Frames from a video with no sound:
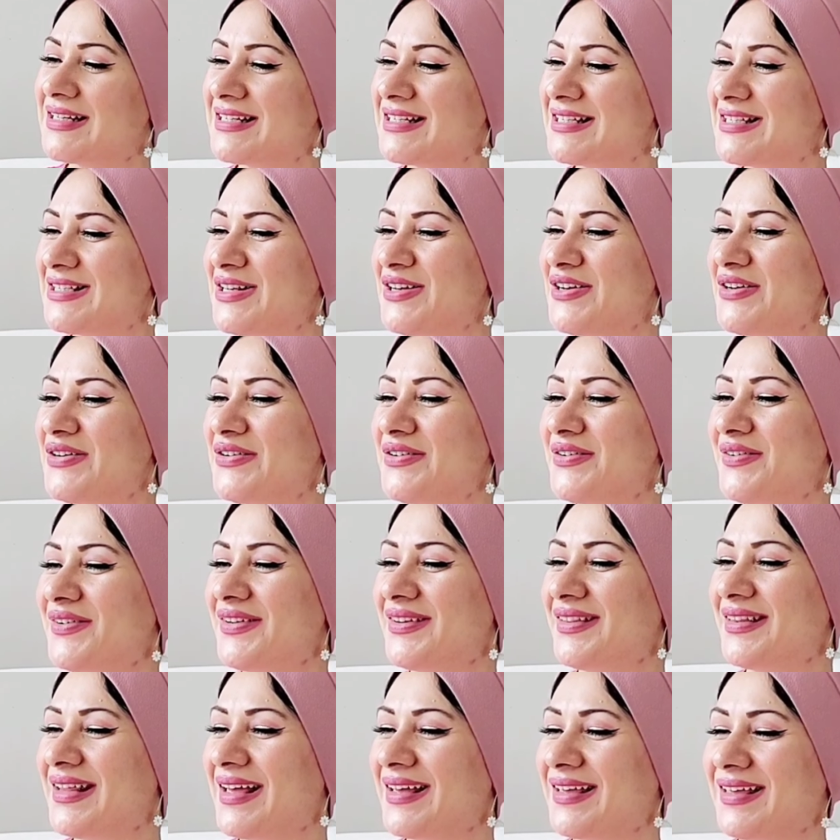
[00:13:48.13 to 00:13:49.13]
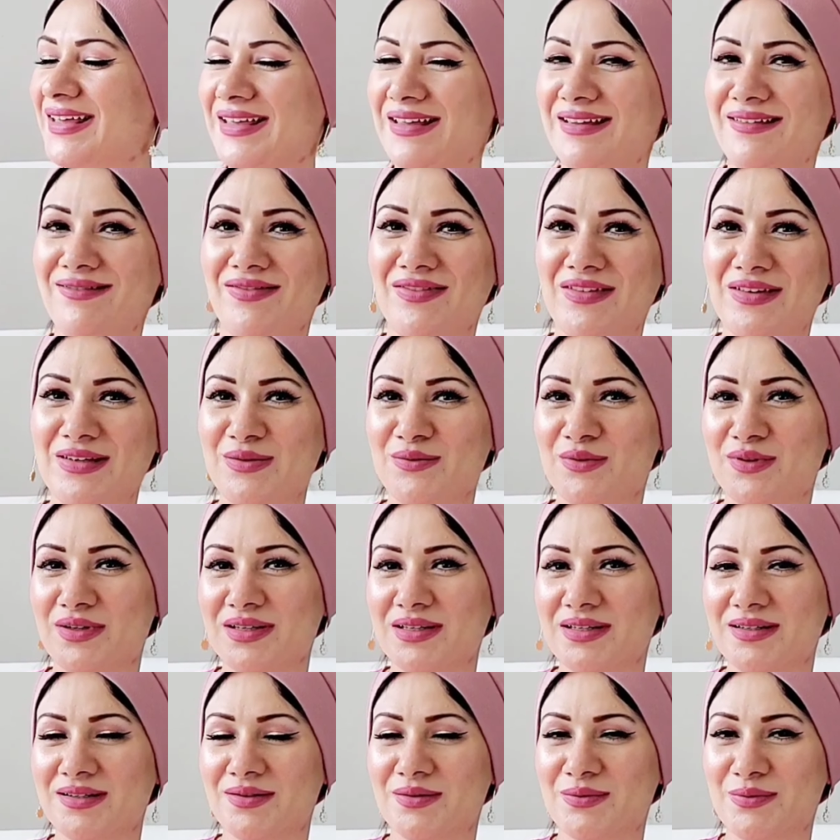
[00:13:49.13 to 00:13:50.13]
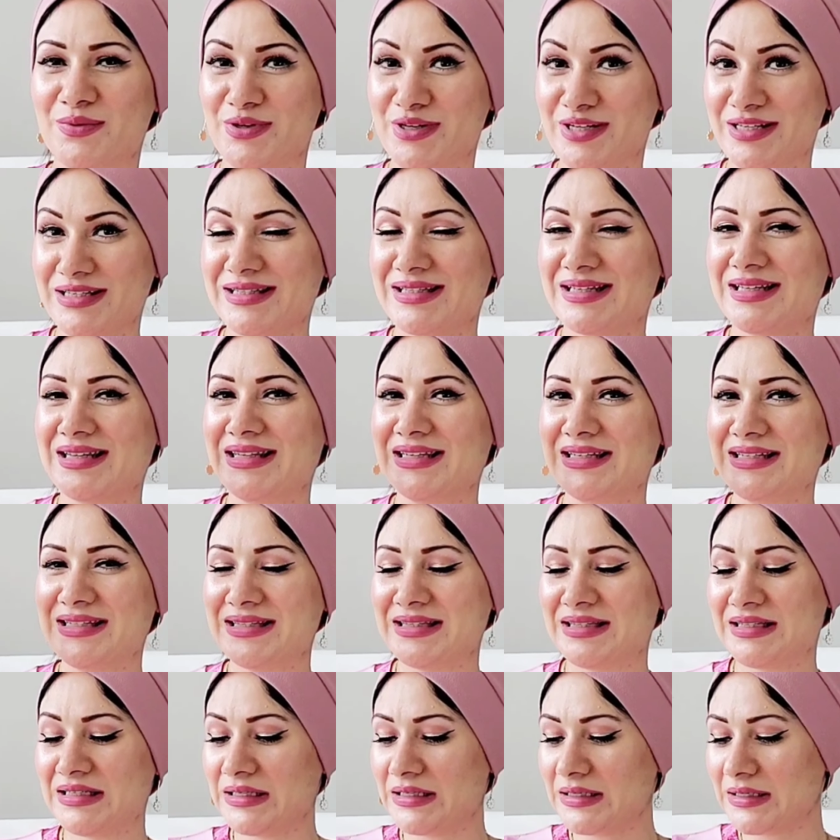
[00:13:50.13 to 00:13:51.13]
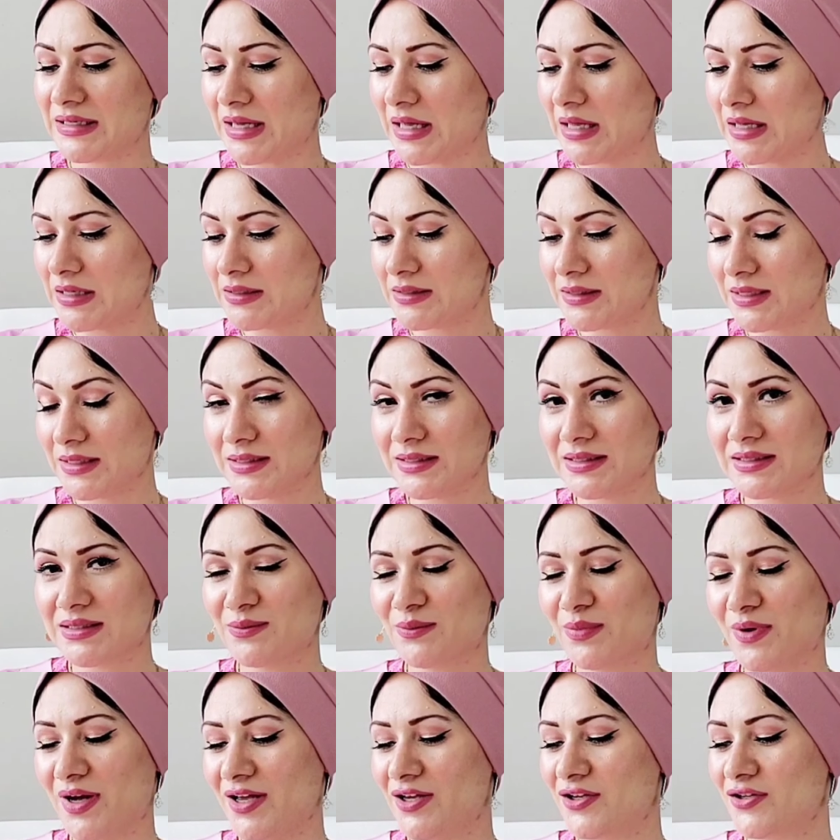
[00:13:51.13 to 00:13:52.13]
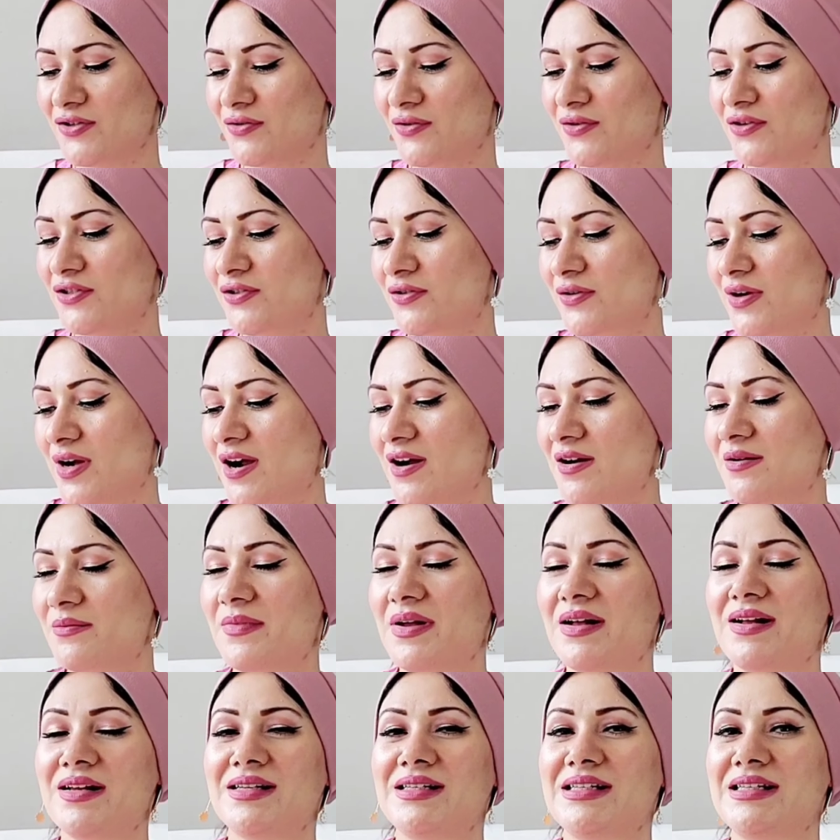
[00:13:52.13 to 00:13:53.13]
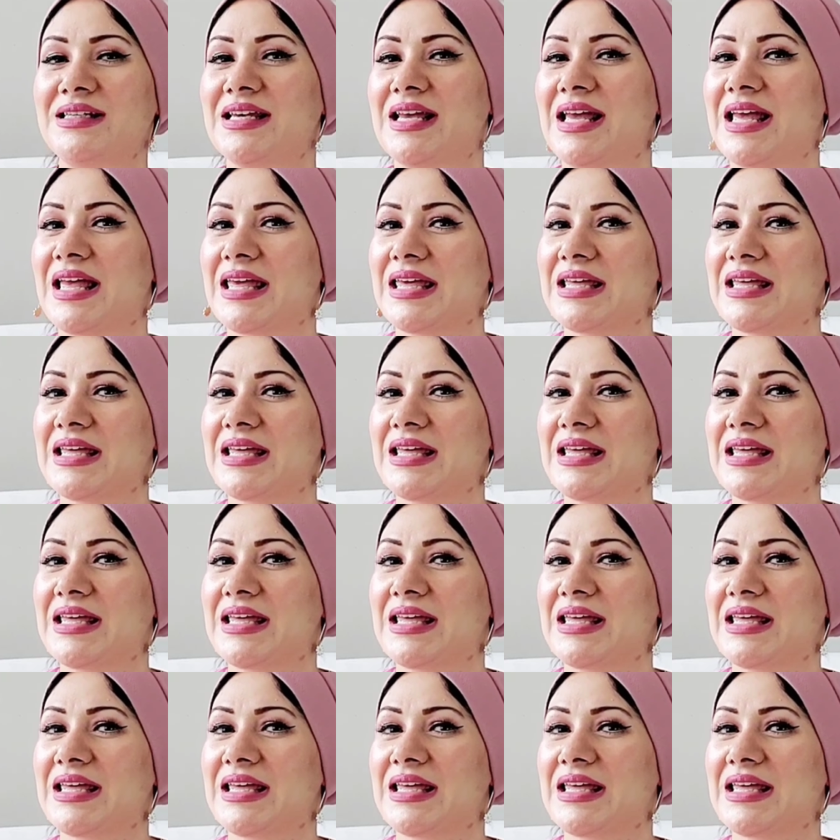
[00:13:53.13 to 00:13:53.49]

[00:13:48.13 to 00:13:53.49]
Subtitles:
So again, this one was the Sea Intense by Giorgio Armani,